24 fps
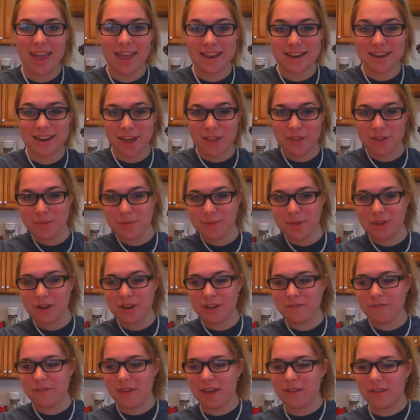Another
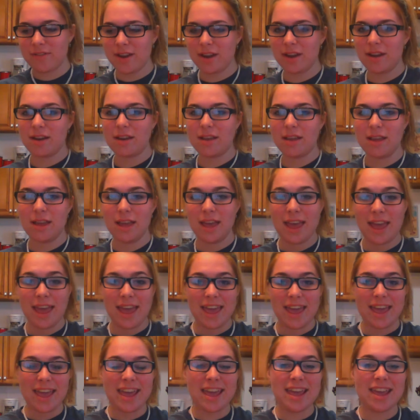beauty favorite
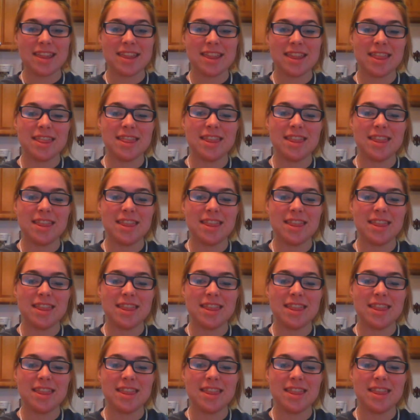is